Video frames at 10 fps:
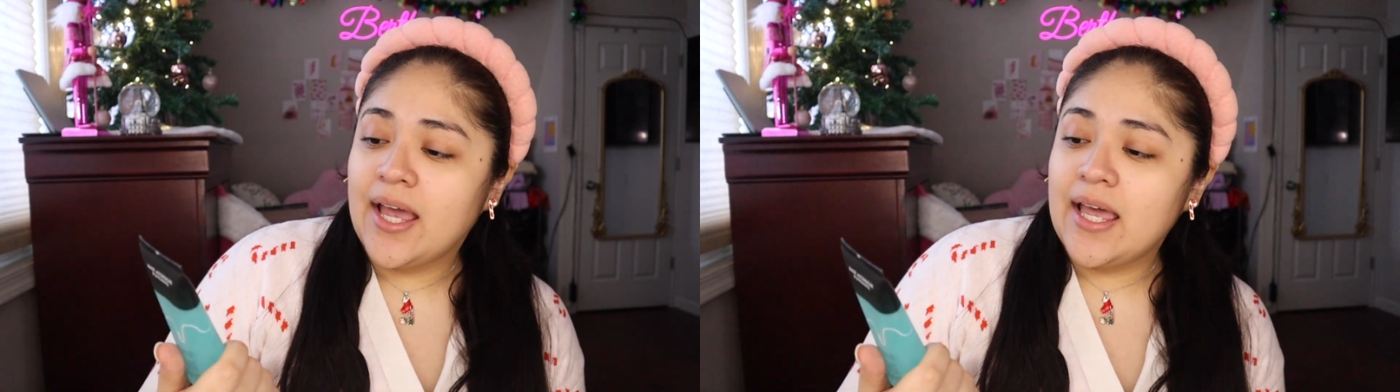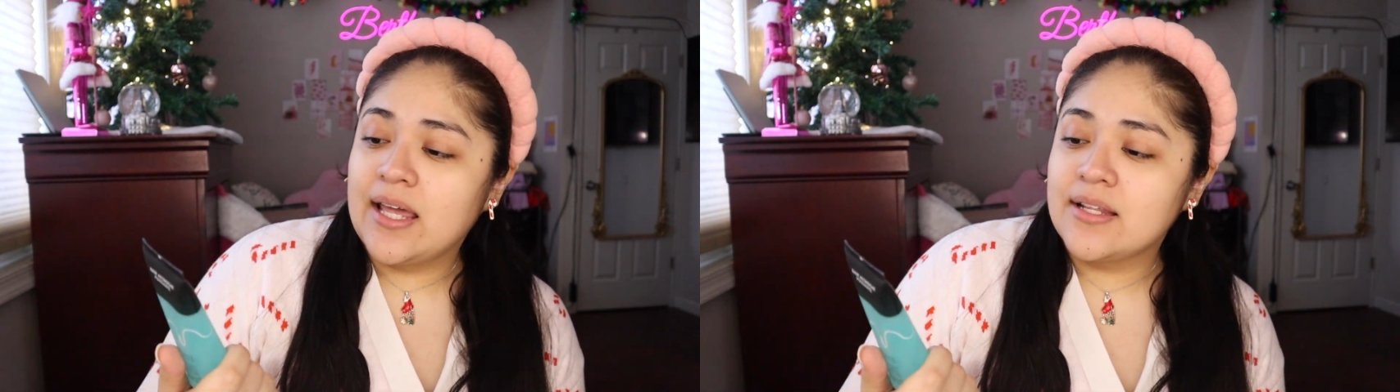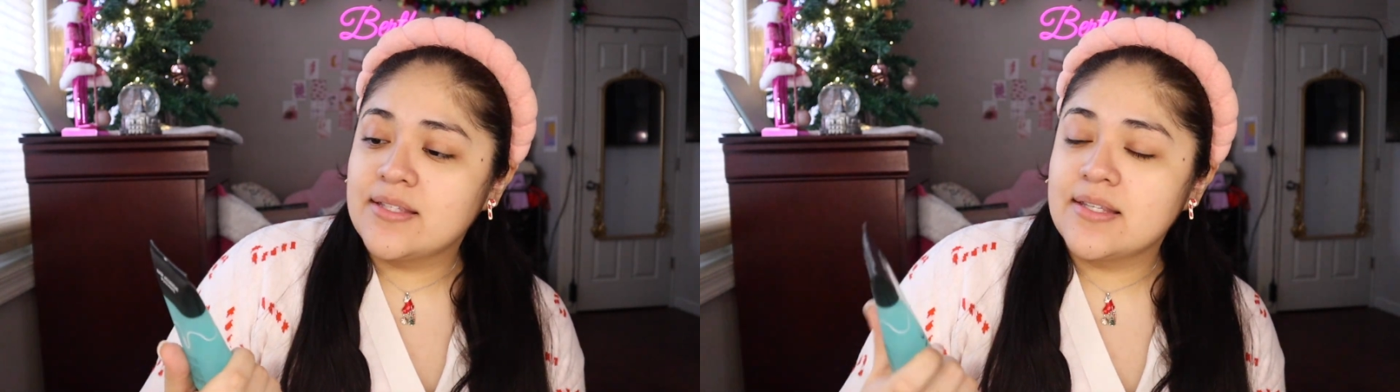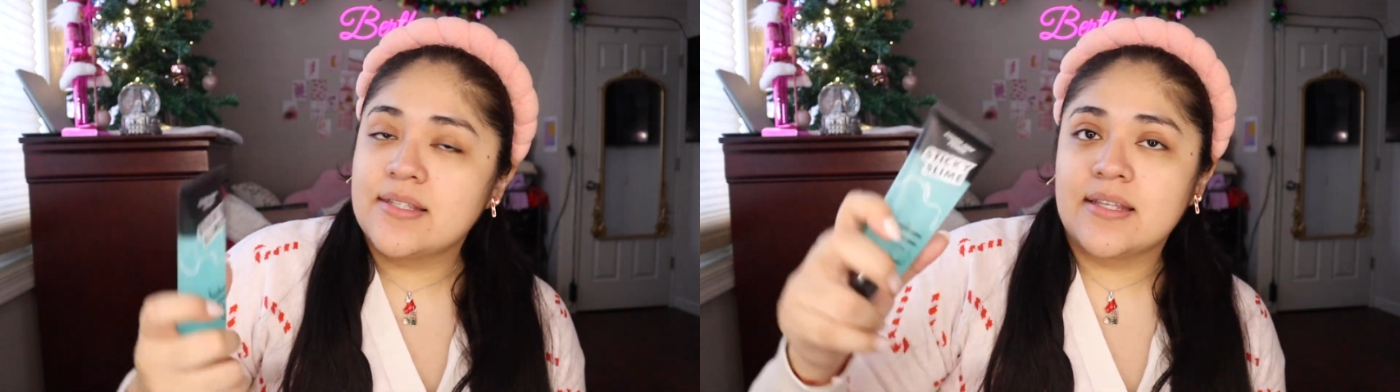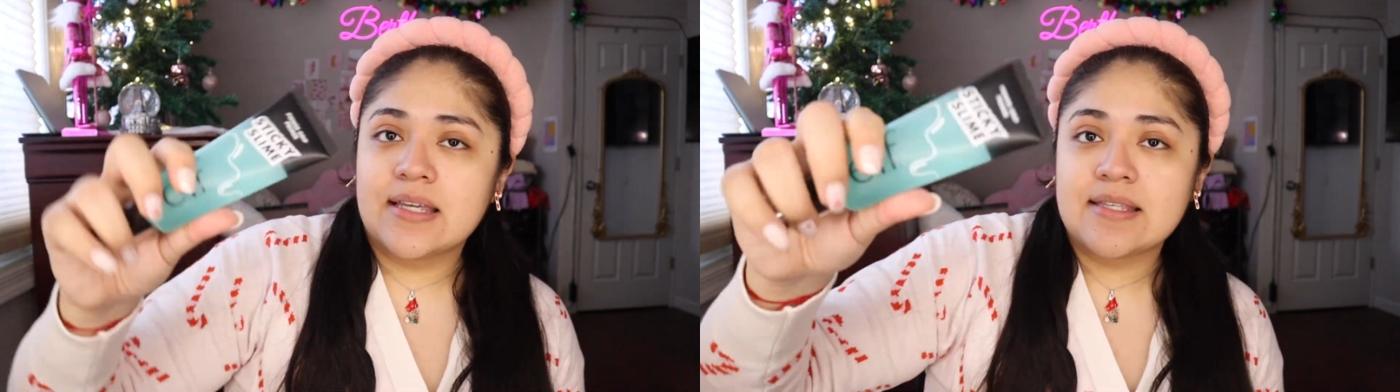and it's a
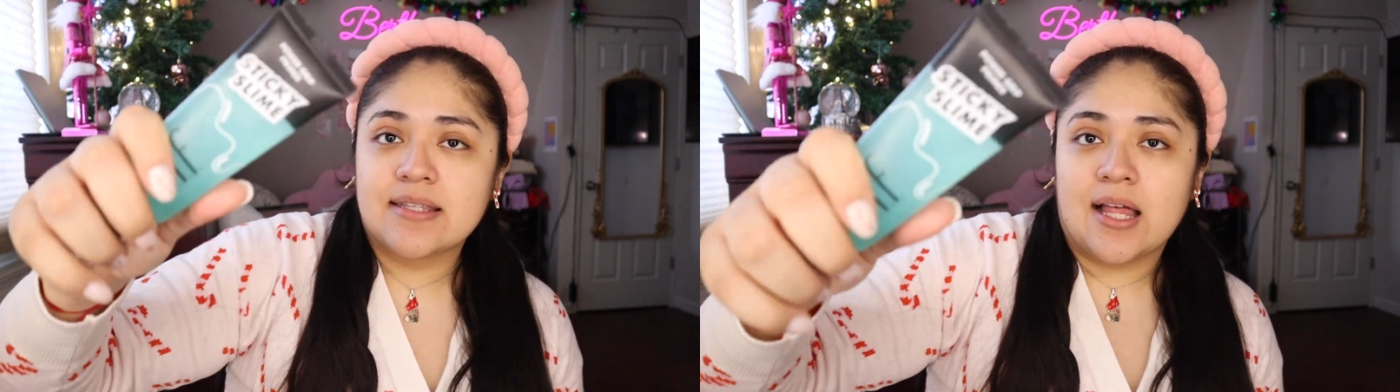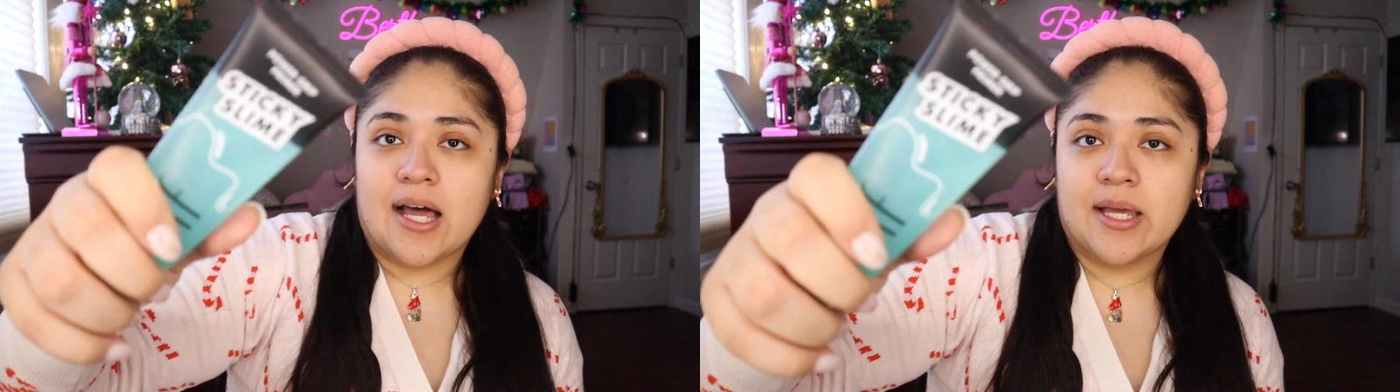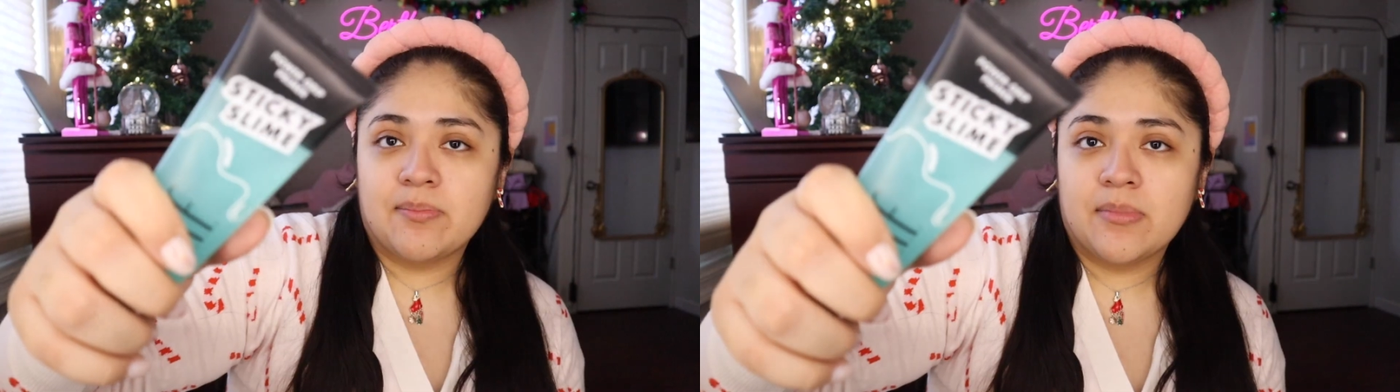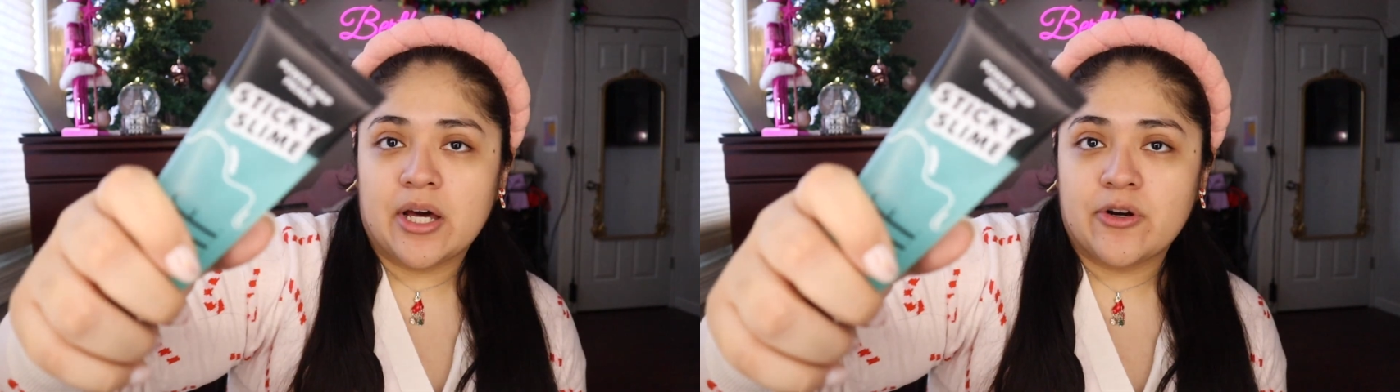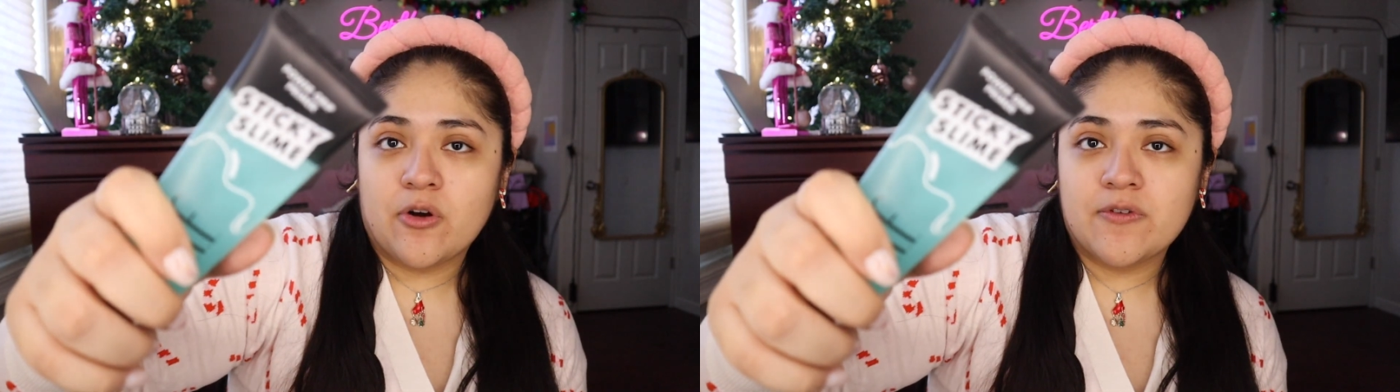sticky slime.
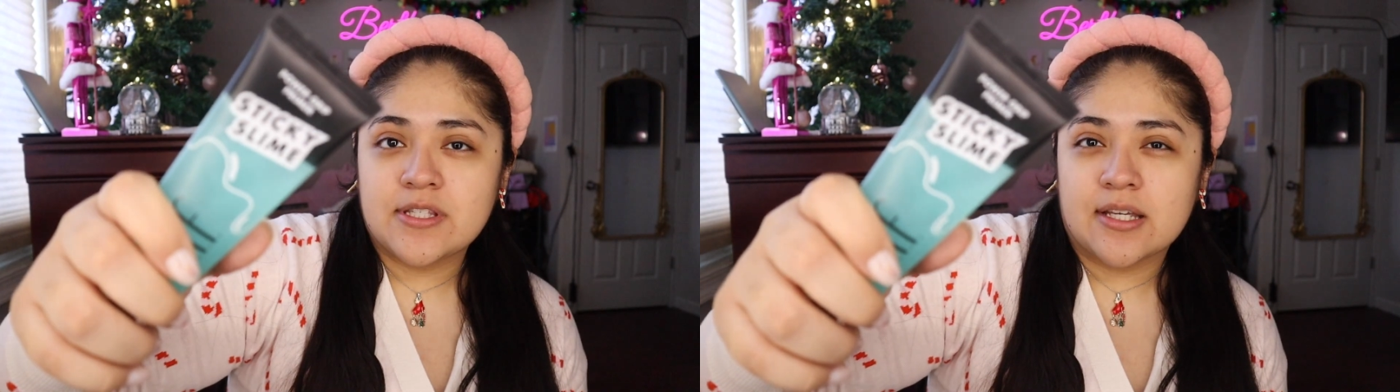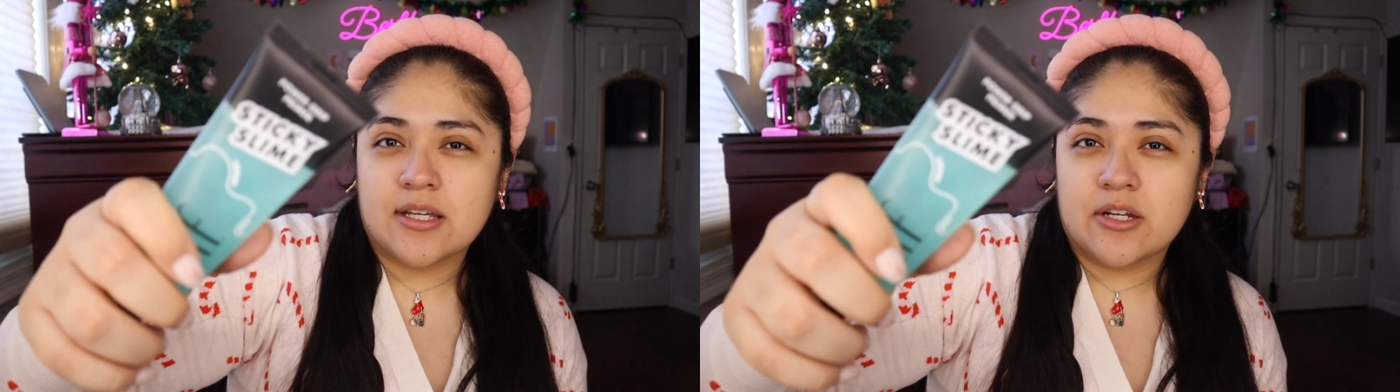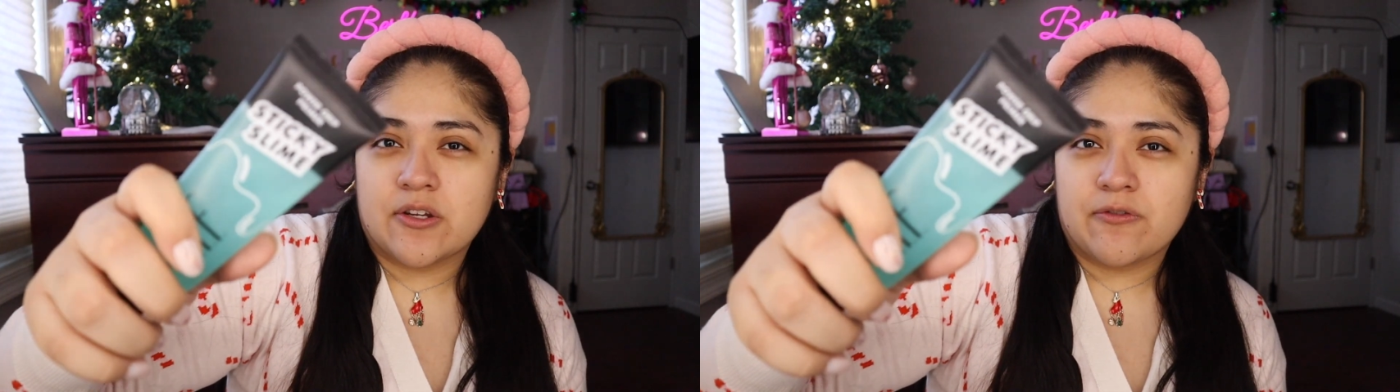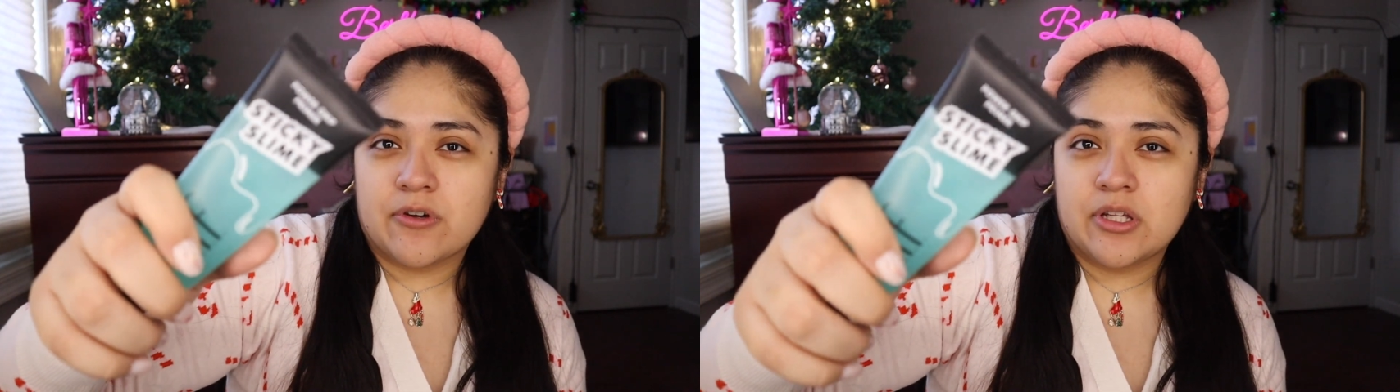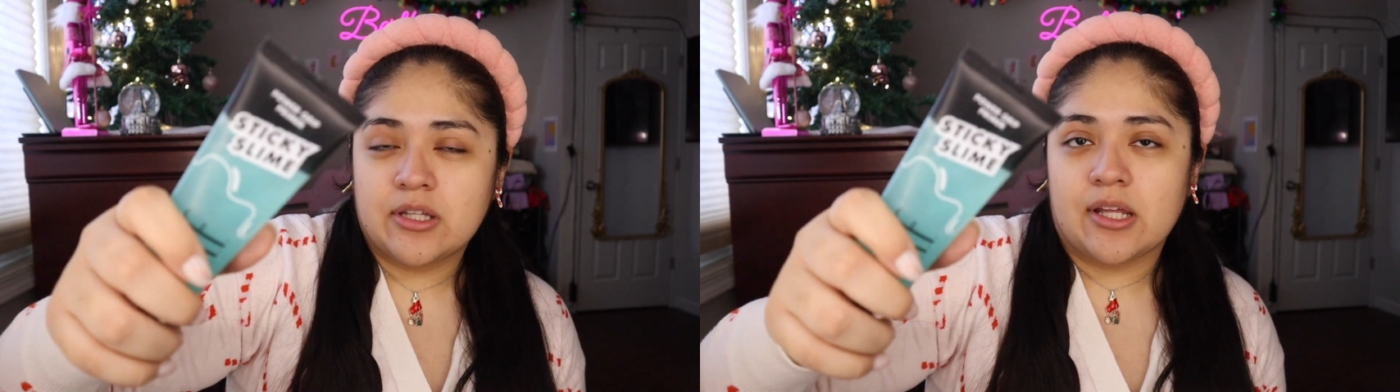I don't know if it's like
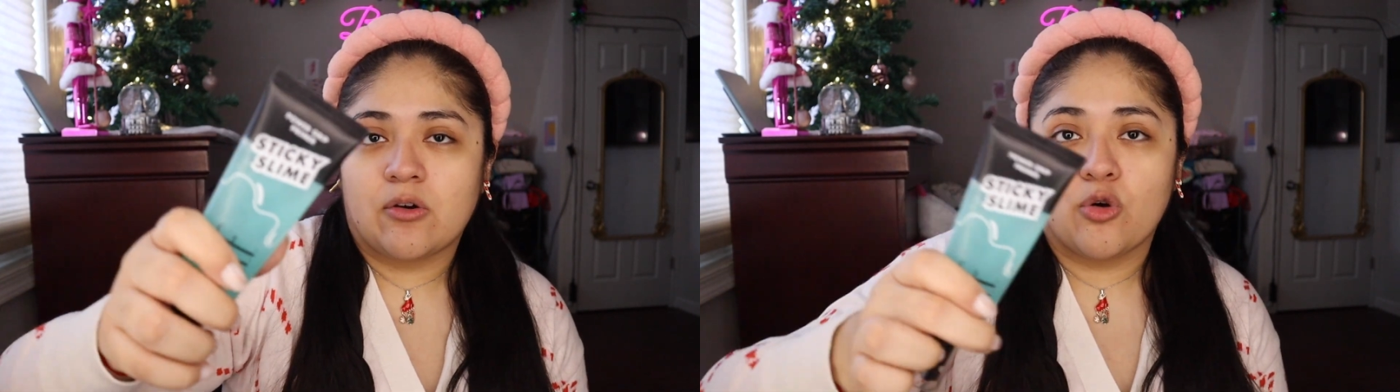different than the